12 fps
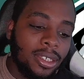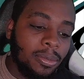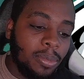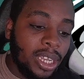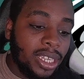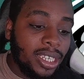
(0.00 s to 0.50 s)

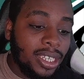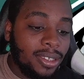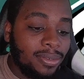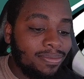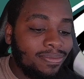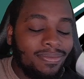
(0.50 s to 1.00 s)
But
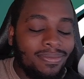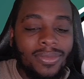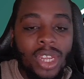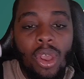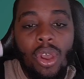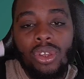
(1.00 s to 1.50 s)

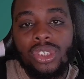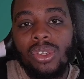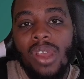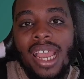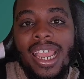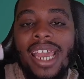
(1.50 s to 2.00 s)
also,
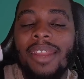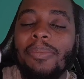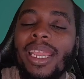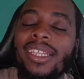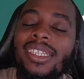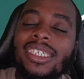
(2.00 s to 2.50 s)
I got to
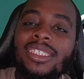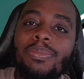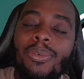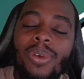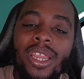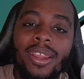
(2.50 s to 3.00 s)
make this
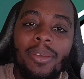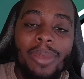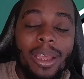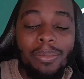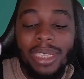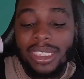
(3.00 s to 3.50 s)
point
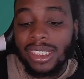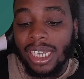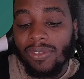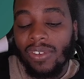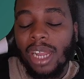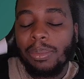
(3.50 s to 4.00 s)
about Bijan
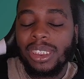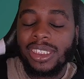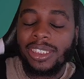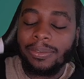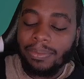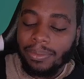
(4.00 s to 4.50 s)
Robinson.